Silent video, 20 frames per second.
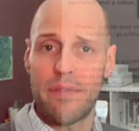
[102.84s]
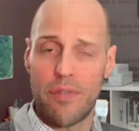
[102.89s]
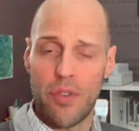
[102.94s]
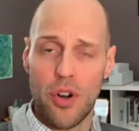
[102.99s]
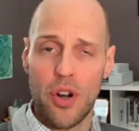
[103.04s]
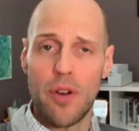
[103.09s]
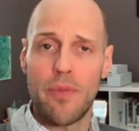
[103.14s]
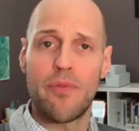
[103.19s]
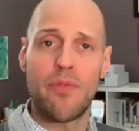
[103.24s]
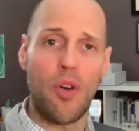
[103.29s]

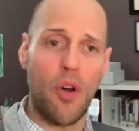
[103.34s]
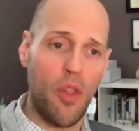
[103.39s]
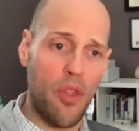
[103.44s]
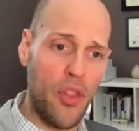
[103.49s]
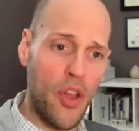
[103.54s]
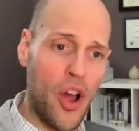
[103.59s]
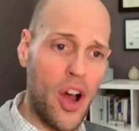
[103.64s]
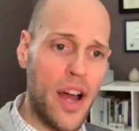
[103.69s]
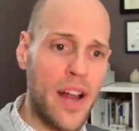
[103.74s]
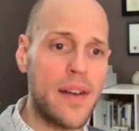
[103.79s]
verb, full
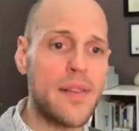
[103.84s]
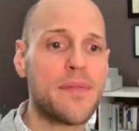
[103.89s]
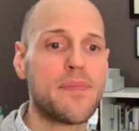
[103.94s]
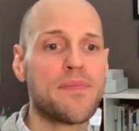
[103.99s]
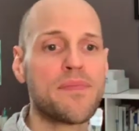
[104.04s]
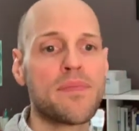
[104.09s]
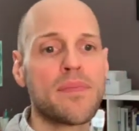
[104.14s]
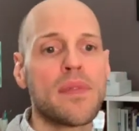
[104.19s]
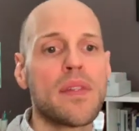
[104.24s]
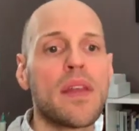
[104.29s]
thought.
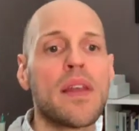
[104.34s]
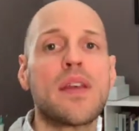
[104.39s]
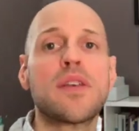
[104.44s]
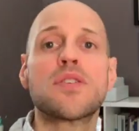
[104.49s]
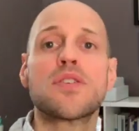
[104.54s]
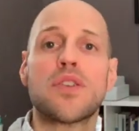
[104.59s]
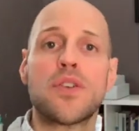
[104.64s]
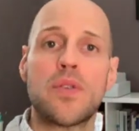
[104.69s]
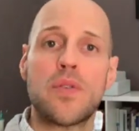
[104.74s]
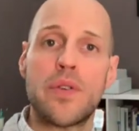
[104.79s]

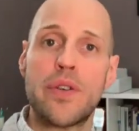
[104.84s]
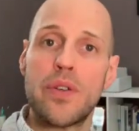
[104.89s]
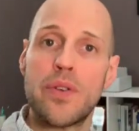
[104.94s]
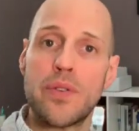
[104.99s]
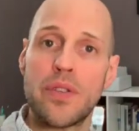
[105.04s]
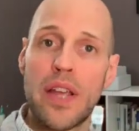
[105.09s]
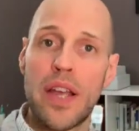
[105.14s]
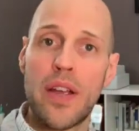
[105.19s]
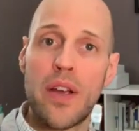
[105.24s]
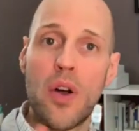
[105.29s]
So you would
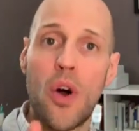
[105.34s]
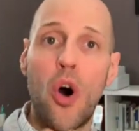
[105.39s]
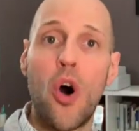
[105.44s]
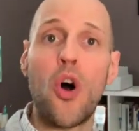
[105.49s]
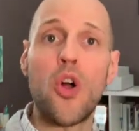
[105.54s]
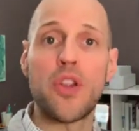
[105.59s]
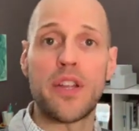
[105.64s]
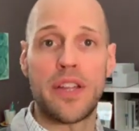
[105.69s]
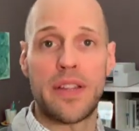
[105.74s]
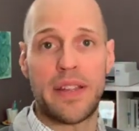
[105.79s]
use a
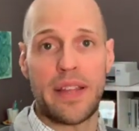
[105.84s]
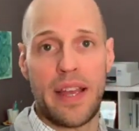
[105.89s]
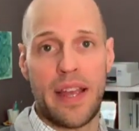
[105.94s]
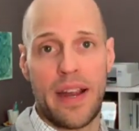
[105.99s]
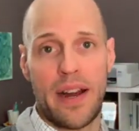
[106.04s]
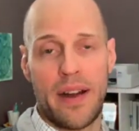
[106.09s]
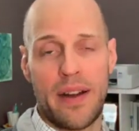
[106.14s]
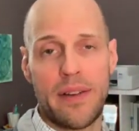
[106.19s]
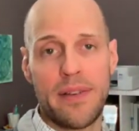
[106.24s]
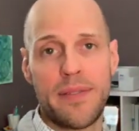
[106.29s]
colon
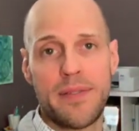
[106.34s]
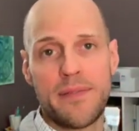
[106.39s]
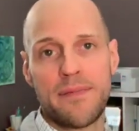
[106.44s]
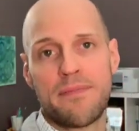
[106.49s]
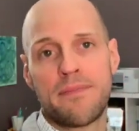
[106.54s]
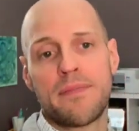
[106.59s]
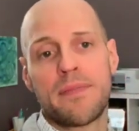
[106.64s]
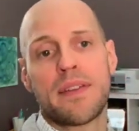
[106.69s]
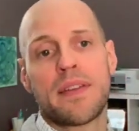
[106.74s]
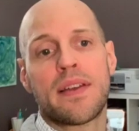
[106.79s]
there.
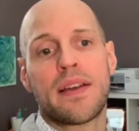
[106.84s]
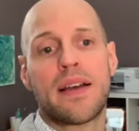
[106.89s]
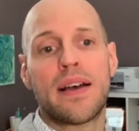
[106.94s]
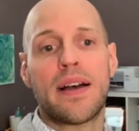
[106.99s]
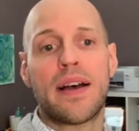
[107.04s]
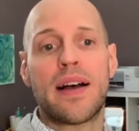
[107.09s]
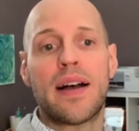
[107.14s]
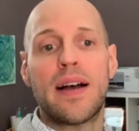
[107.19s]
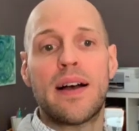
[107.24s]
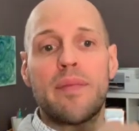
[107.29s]

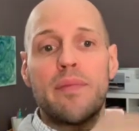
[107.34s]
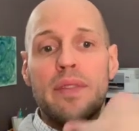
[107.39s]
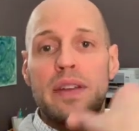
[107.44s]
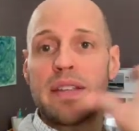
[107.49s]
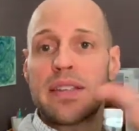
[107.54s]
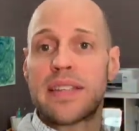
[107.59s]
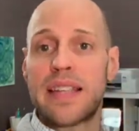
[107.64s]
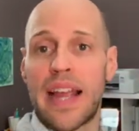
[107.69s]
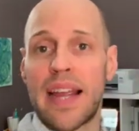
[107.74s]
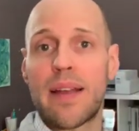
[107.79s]
The
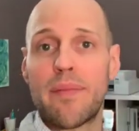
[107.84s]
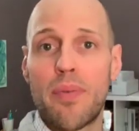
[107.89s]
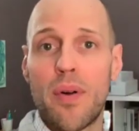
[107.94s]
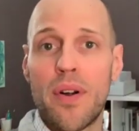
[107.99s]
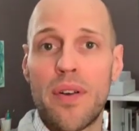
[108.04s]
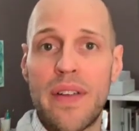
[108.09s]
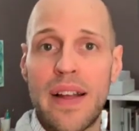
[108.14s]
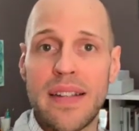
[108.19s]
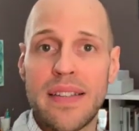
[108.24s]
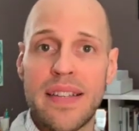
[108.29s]
second part
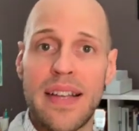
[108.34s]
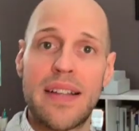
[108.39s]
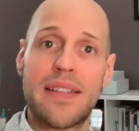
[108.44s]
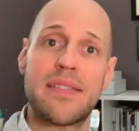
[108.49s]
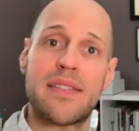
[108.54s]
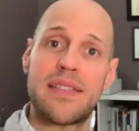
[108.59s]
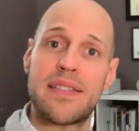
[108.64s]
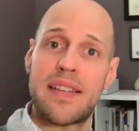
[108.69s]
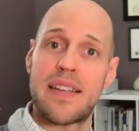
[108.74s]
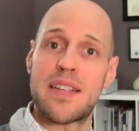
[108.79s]
of that
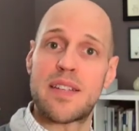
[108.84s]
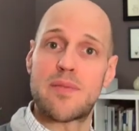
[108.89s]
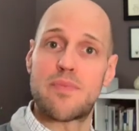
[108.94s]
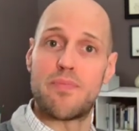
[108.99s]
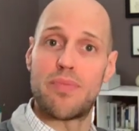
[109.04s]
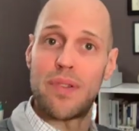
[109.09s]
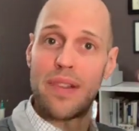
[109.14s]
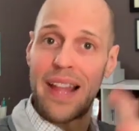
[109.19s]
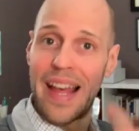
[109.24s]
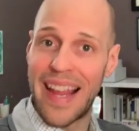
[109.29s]
sentence is
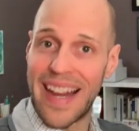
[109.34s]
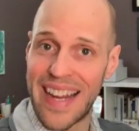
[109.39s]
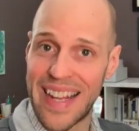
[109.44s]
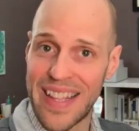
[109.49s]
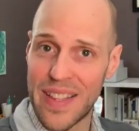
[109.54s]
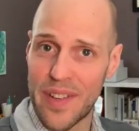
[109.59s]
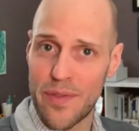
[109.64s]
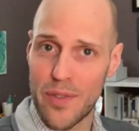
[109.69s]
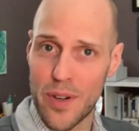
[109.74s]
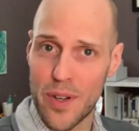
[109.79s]

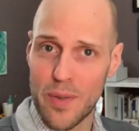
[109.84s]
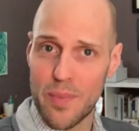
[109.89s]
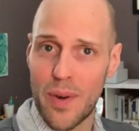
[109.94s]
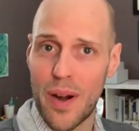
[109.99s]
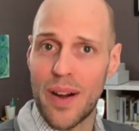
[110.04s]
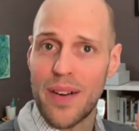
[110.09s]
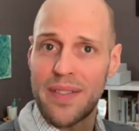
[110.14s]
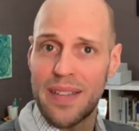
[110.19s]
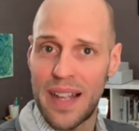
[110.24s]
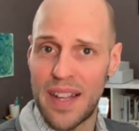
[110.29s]
explaining the first
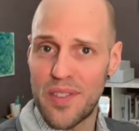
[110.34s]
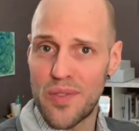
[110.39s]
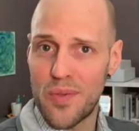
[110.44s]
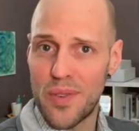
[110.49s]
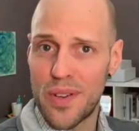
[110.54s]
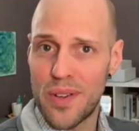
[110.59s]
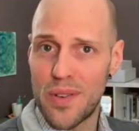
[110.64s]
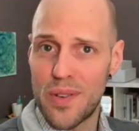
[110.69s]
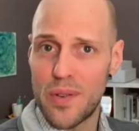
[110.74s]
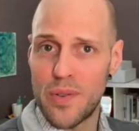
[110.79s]
part. That's
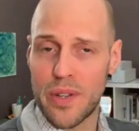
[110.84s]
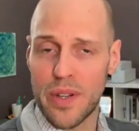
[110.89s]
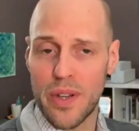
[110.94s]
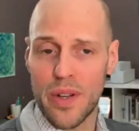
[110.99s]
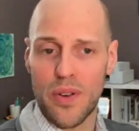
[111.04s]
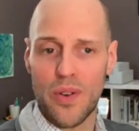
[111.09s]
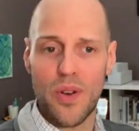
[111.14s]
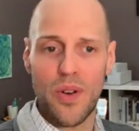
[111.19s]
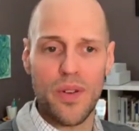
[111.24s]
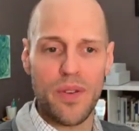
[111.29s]
what you're using
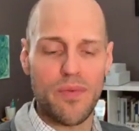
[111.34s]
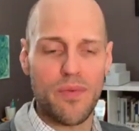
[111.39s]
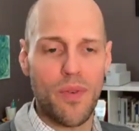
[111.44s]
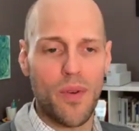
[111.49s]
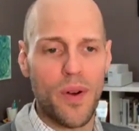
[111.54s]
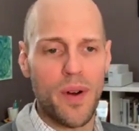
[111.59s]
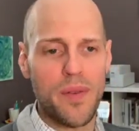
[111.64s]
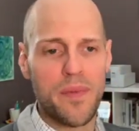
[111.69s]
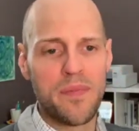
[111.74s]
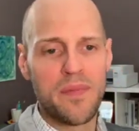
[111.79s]
the colon
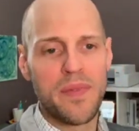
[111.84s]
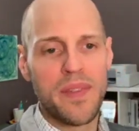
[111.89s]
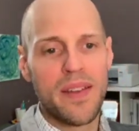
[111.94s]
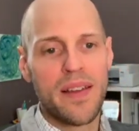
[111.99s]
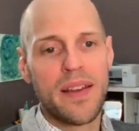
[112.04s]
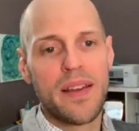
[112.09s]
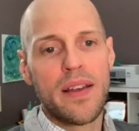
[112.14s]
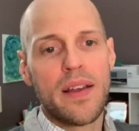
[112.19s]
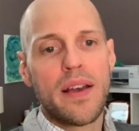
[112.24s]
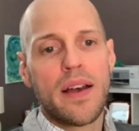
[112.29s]
for.
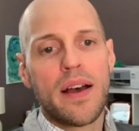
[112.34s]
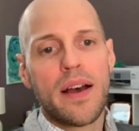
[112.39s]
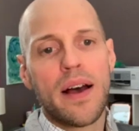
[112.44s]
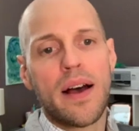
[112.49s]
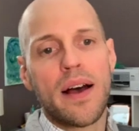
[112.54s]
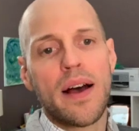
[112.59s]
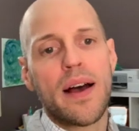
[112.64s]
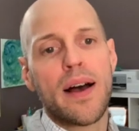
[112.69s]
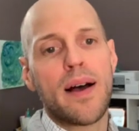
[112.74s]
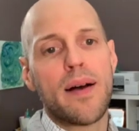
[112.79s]

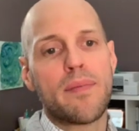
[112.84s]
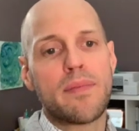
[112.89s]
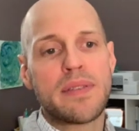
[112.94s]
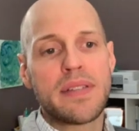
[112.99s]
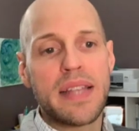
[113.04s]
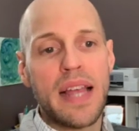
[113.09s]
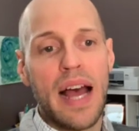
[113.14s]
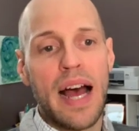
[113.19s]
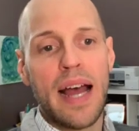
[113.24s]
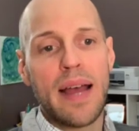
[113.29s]

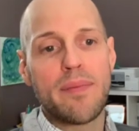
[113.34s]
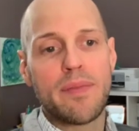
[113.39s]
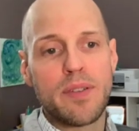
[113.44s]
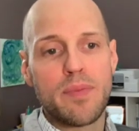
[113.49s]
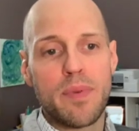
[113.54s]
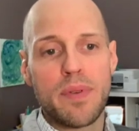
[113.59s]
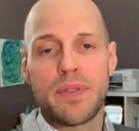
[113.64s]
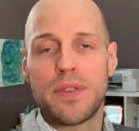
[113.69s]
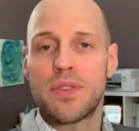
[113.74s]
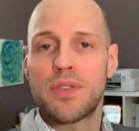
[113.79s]
Time is
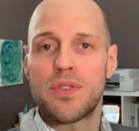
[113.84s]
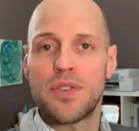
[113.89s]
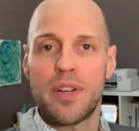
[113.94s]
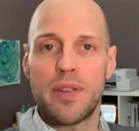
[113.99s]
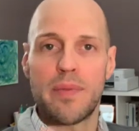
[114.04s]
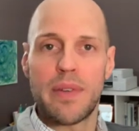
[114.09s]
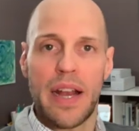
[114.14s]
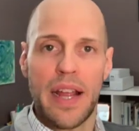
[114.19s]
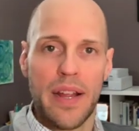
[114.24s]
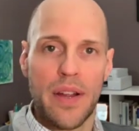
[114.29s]
but the stream
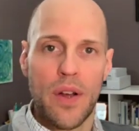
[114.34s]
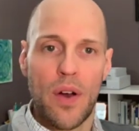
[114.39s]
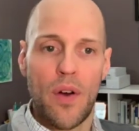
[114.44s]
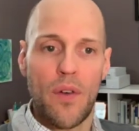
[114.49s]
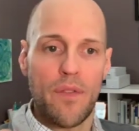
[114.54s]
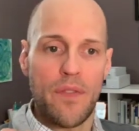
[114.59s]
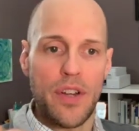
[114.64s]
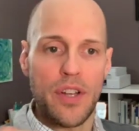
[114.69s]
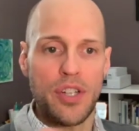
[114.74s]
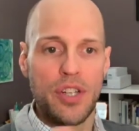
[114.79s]
that I
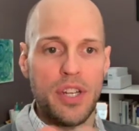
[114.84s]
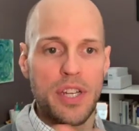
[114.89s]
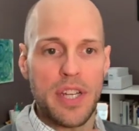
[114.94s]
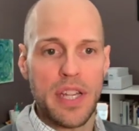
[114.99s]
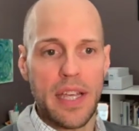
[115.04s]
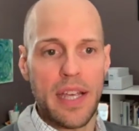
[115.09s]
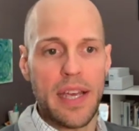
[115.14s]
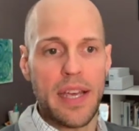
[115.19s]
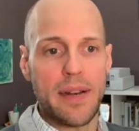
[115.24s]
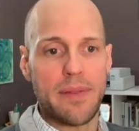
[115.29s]
go fishing
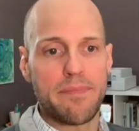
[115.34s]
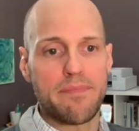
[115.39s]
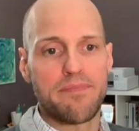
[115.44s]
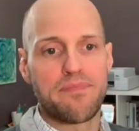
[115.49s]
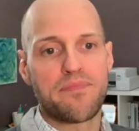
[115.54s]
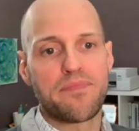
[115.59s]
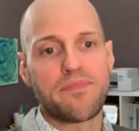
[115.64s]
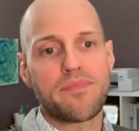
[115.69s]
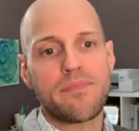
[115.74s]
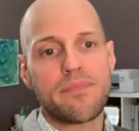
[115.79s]
in.
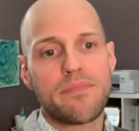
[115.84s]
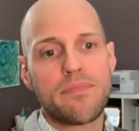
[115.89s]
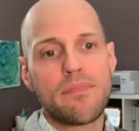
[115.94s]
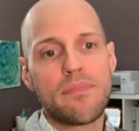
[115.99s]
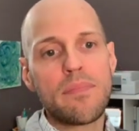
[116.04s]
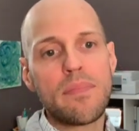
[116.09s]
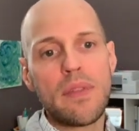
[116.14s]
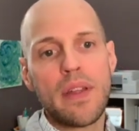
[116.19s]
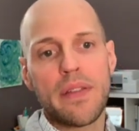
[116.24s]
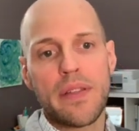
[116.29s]

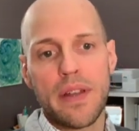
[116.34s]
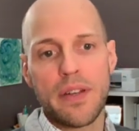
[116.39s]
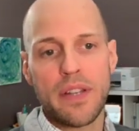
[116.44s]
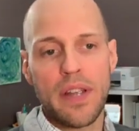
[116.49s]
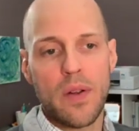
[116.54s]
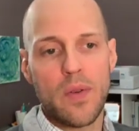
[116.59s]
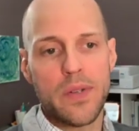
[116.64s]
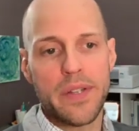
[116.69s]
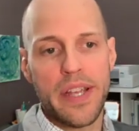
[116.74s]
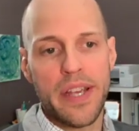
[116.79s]
There's a
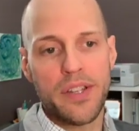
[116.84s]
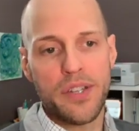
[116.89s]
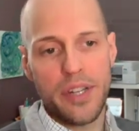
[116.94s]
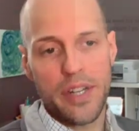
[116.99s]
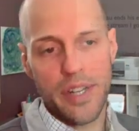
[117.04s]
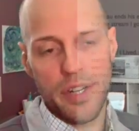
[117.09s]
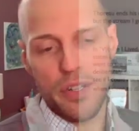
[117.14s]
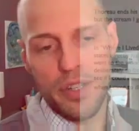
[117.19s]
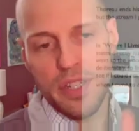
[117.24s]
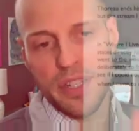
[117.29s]
quotation. Here's a